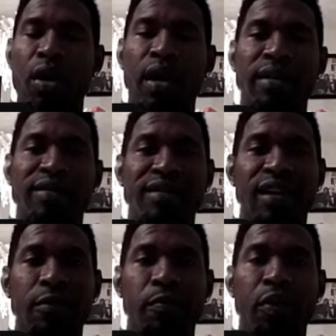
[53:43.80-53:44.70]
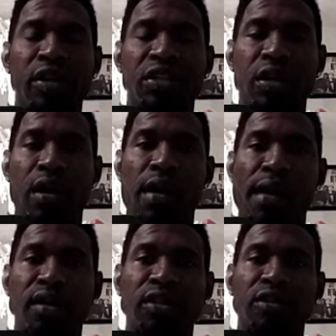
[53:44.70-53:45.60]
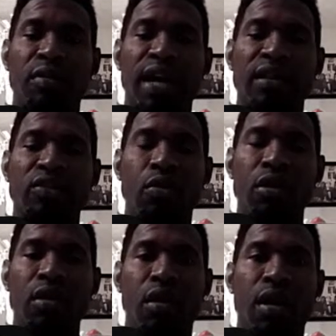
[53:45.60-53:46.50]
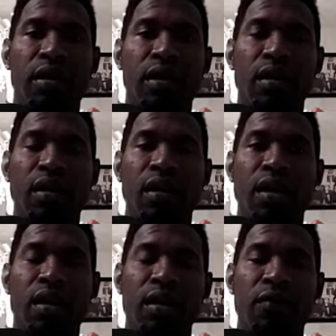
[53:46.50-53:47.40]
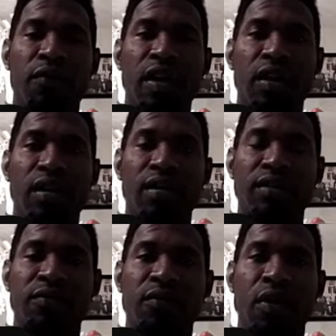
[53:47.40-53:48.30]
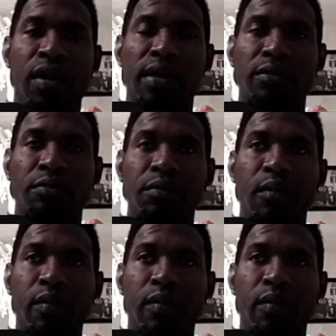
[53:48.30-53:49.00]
But constant pressure by Antonio under the defenders for